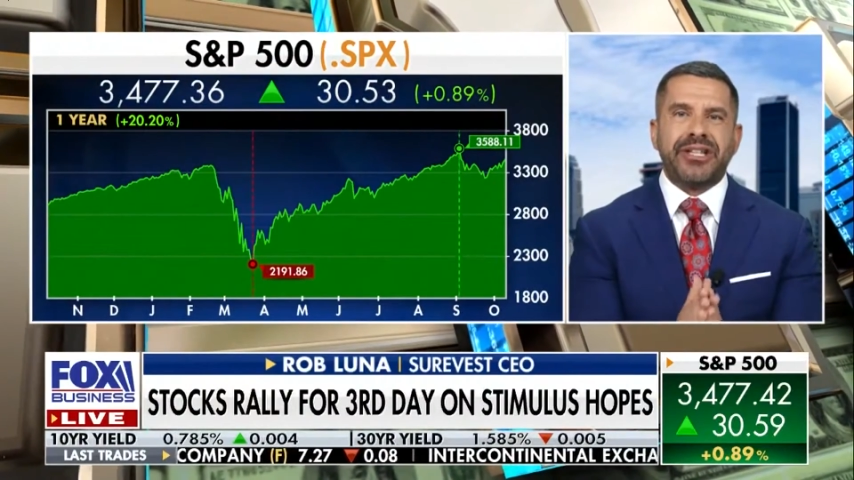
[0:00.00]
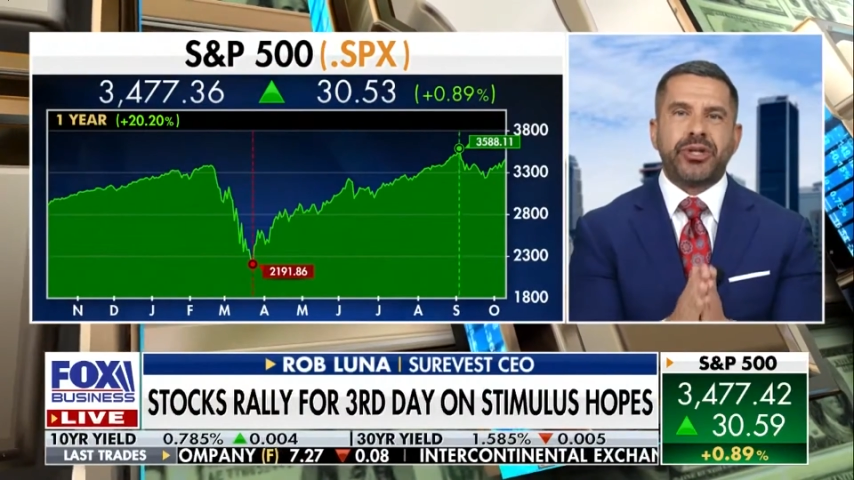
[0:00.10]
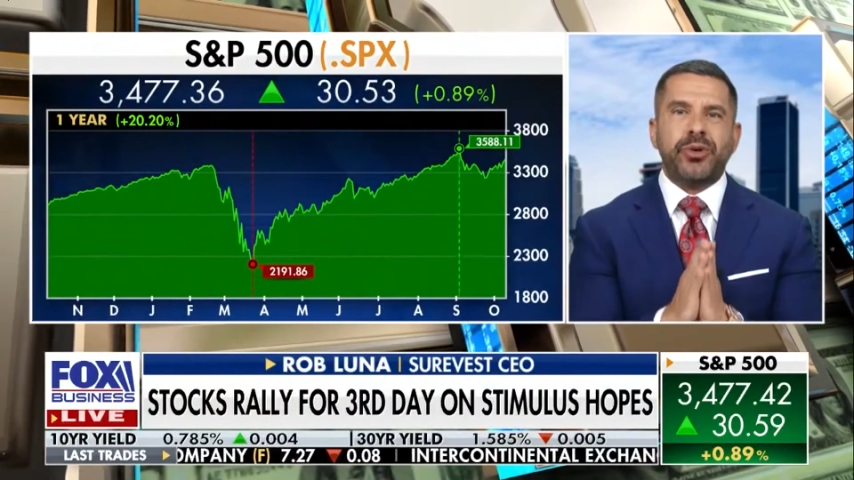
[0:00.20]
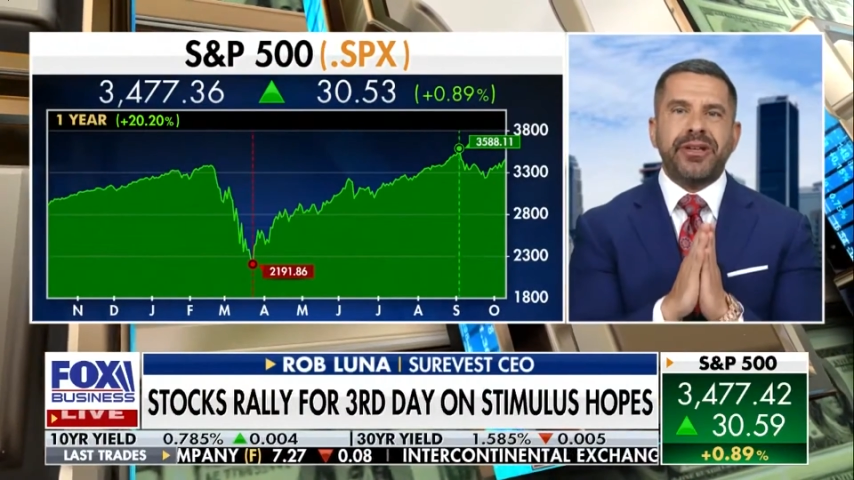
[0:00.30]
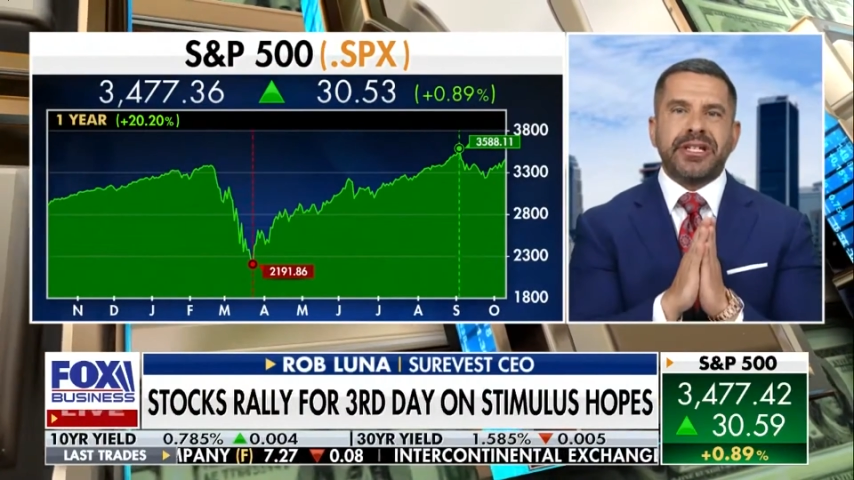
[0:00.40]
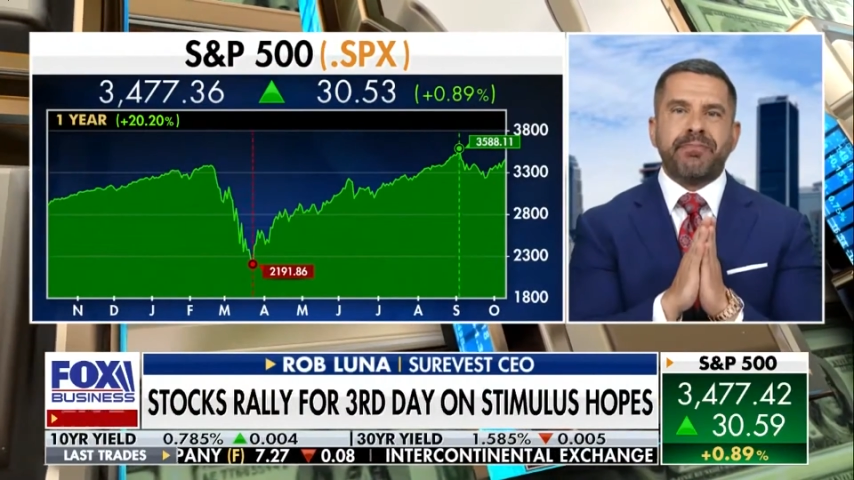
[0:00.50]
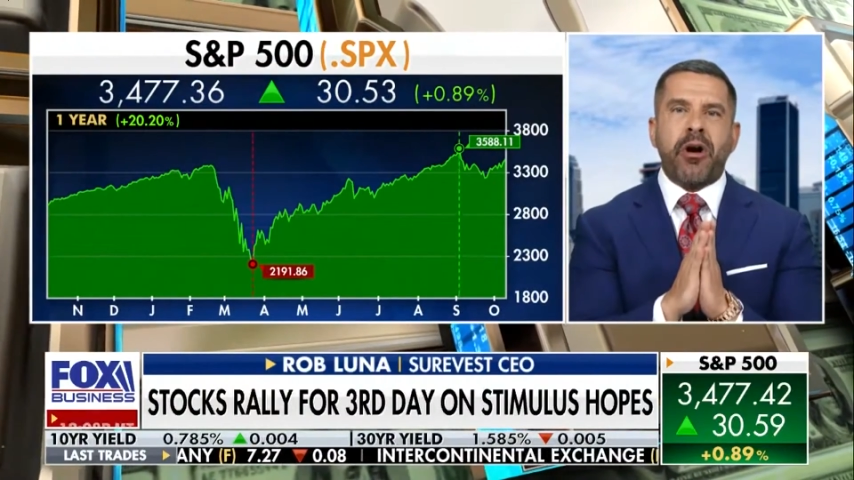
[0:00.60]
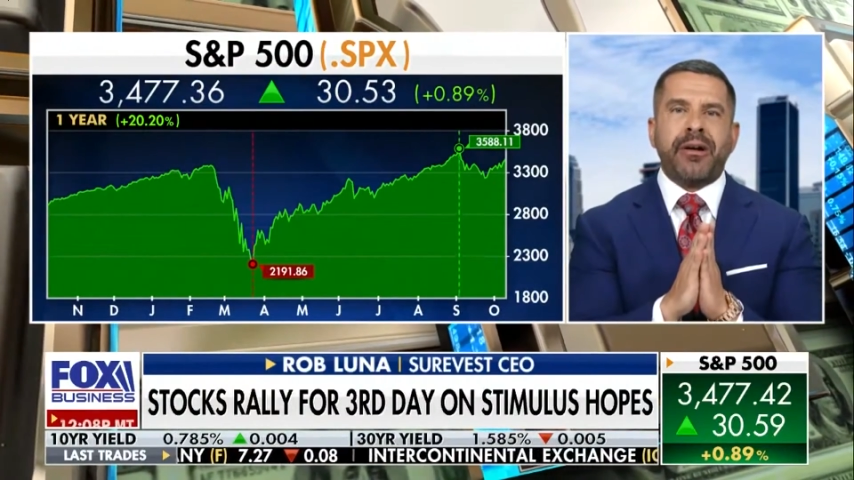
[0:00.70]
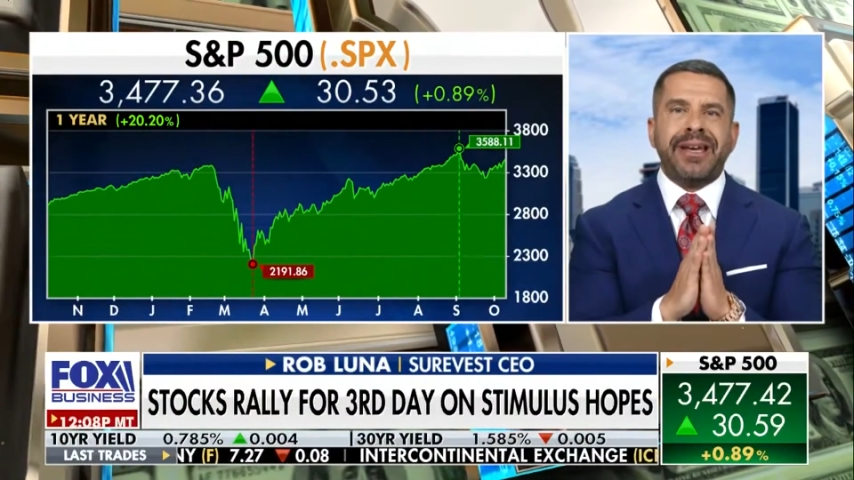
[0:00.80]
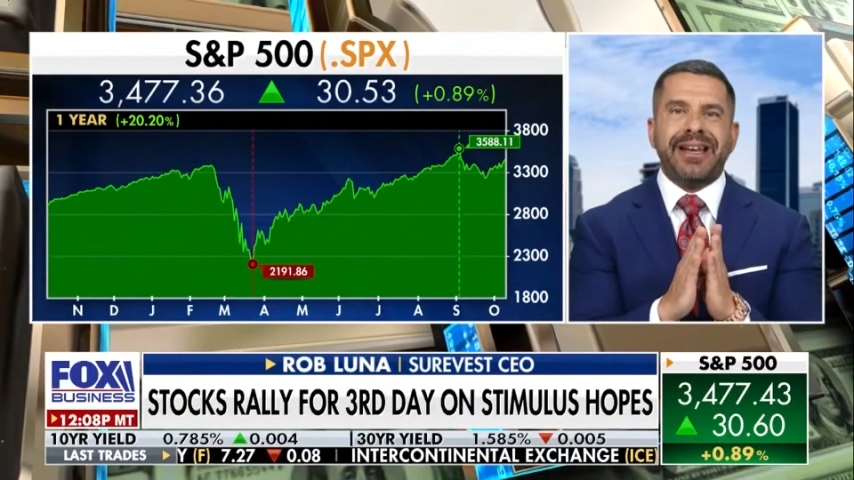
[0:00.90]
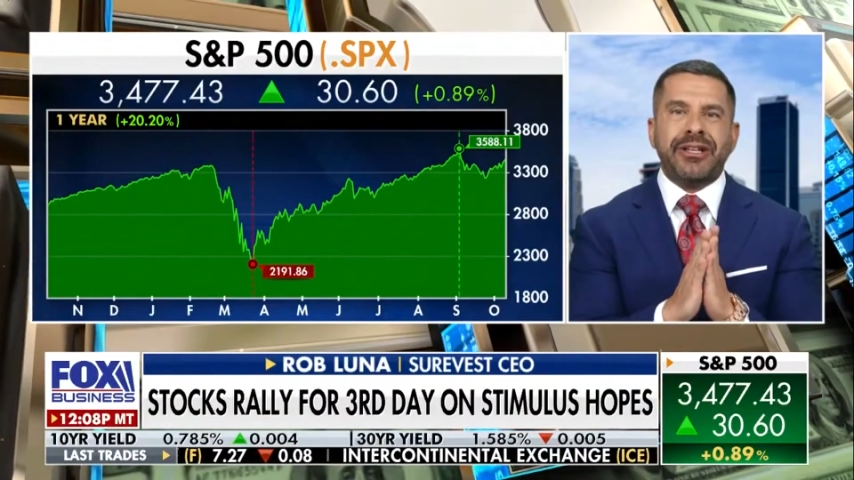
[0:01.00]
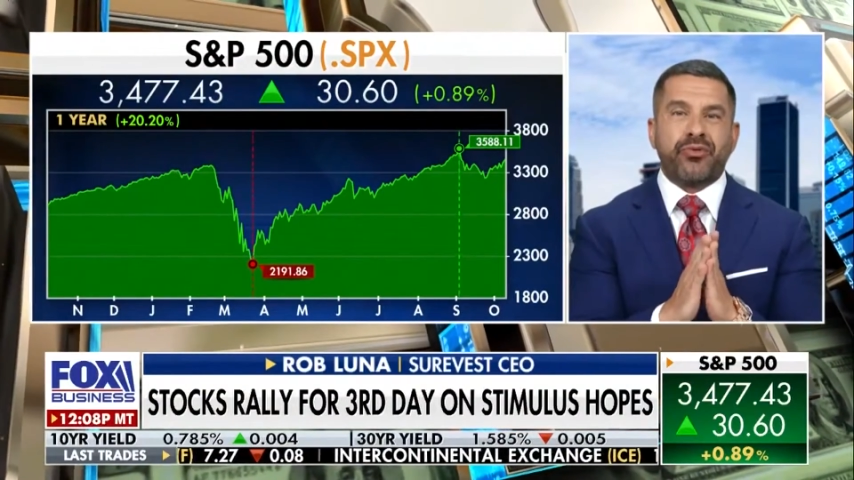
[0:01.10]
So this market has